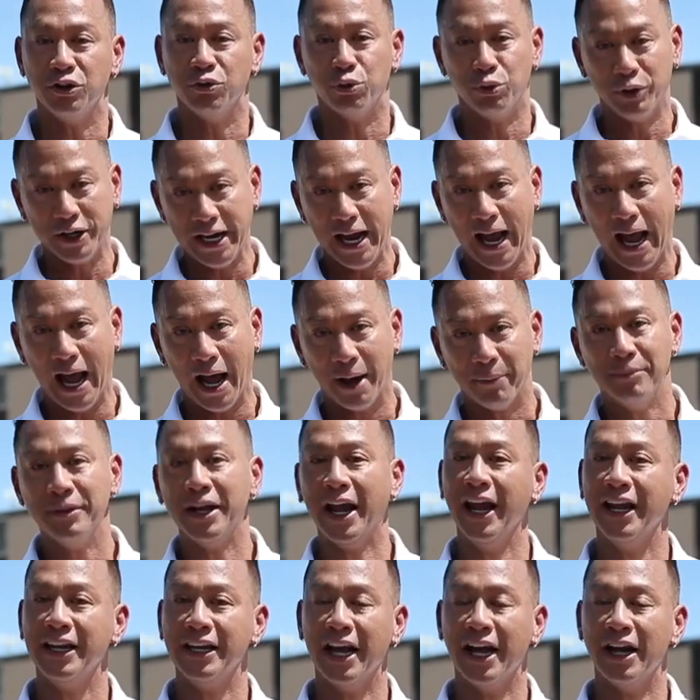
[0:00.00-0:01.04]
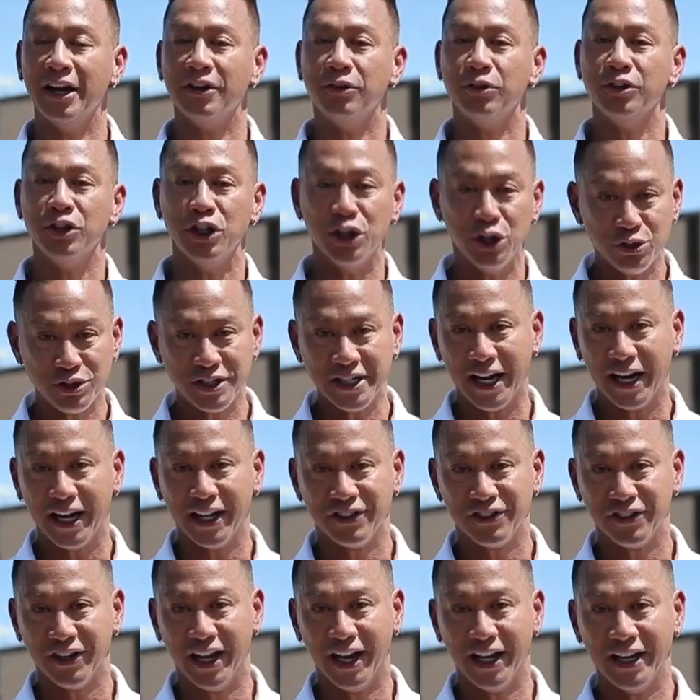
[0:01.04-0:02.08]
rehab and get new
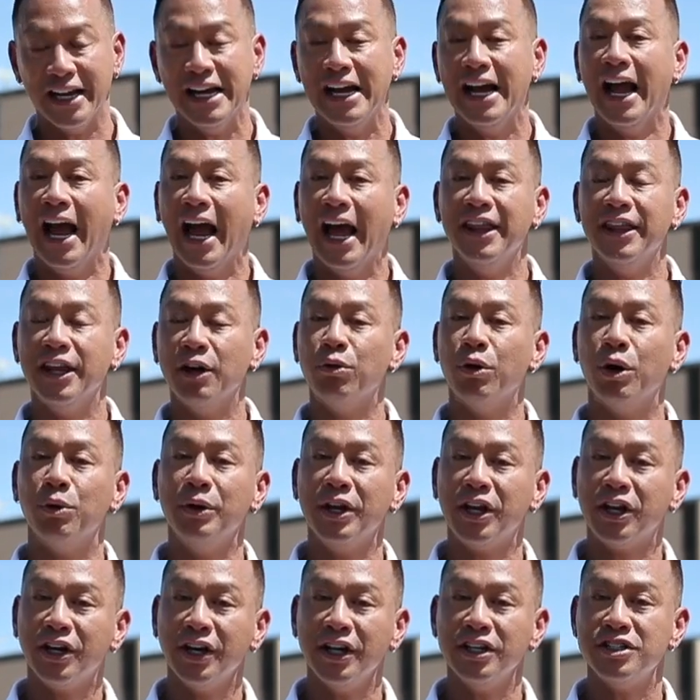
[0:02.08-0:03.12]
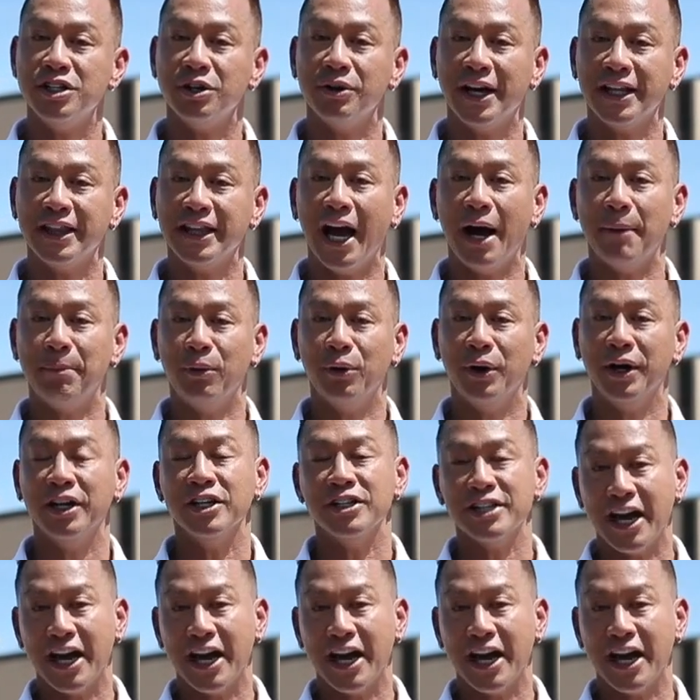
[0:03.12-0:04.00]
tenants in, and then what we could do at that point is